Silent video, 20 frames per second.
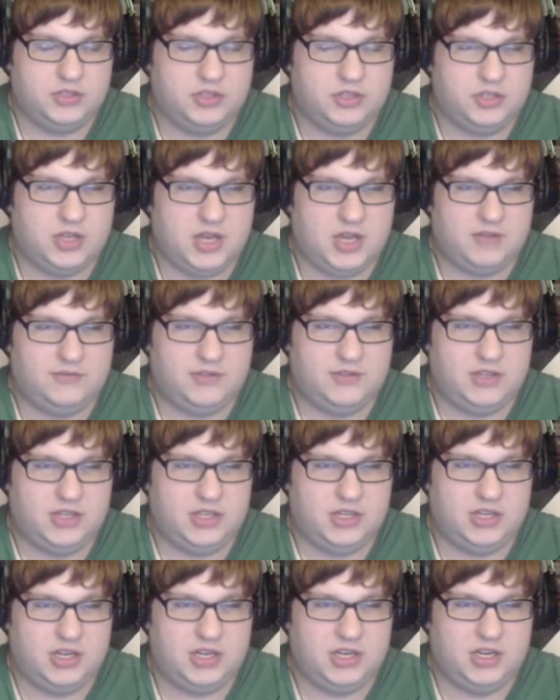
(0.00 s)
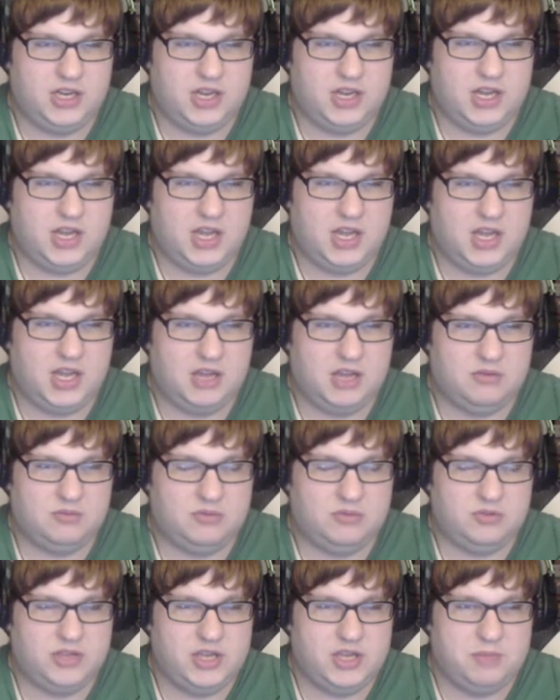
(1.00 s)
Caffeine? Nah, we'll
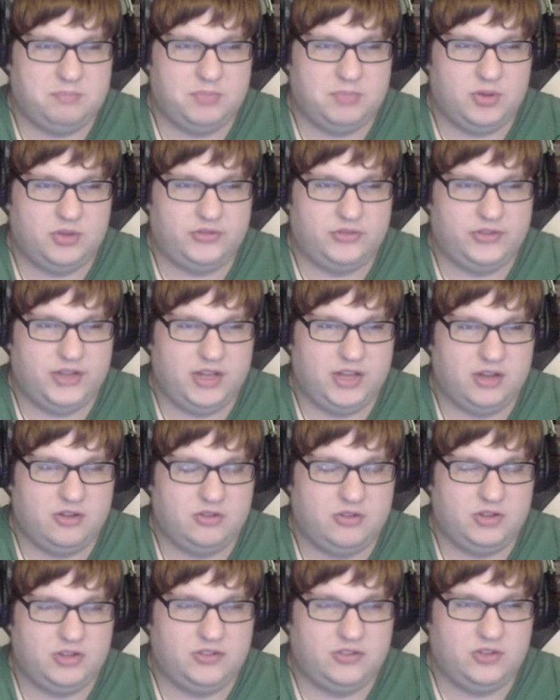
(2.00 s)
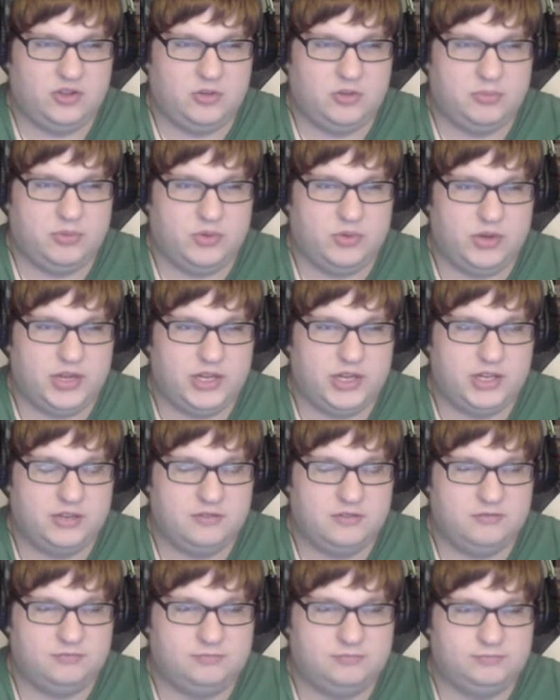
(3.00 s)
keep Bolt out. He's a good boy.
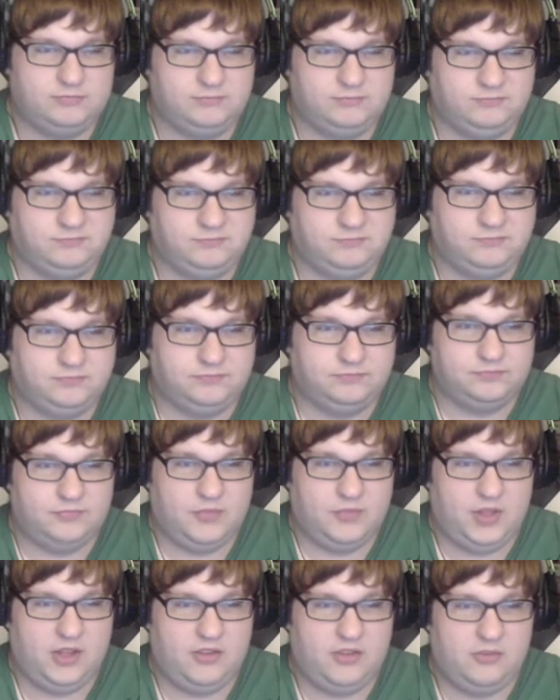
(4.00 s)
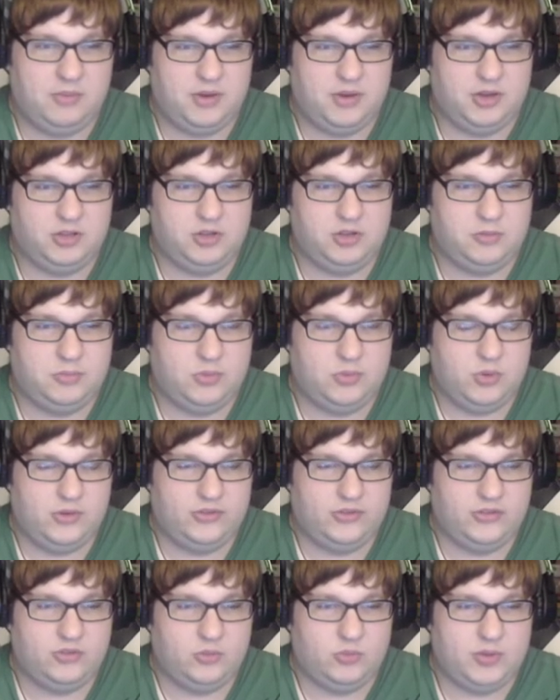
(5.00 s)
He has been a good boy
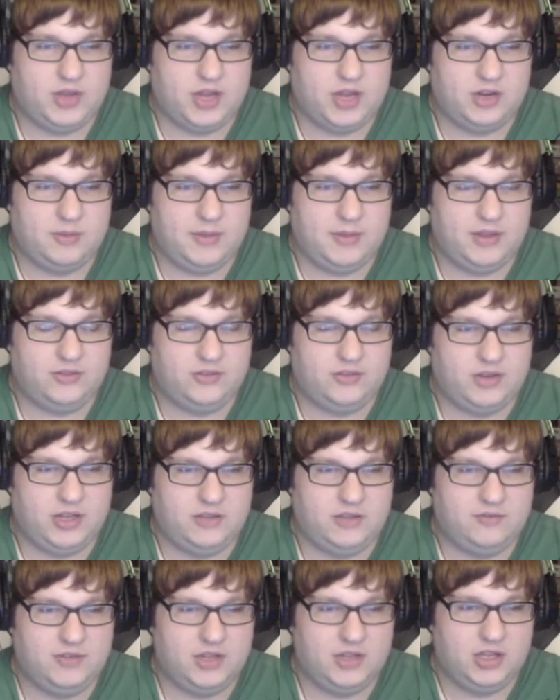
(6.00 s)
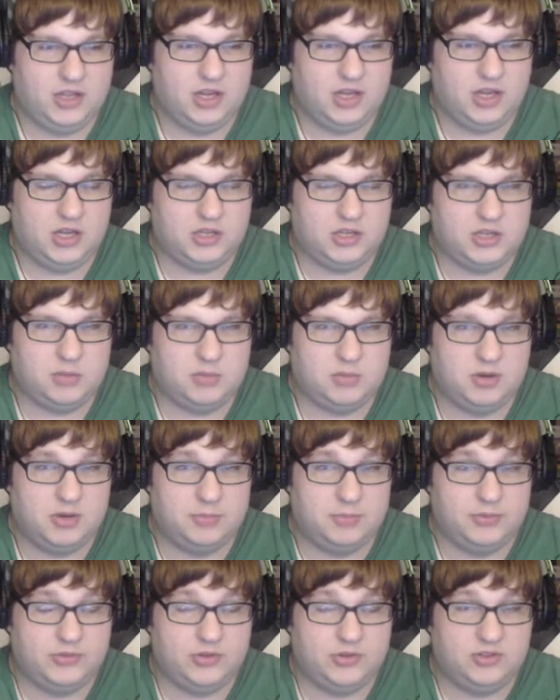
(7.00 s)
since we got him as an Eevee uh, a couple
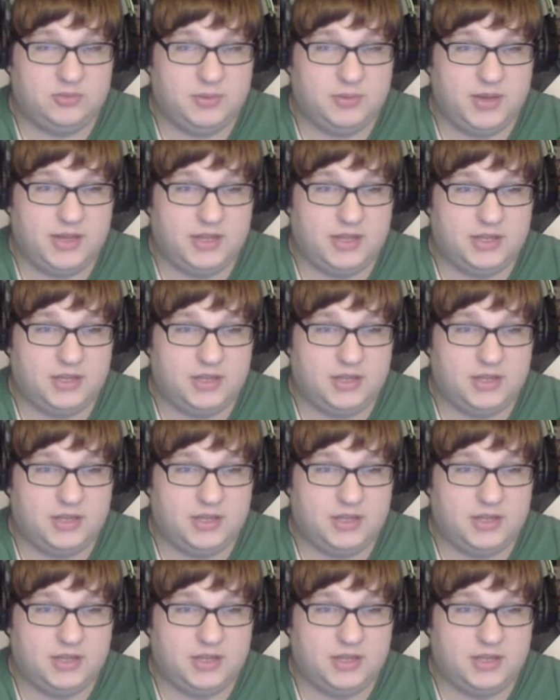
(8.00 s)
episodes back.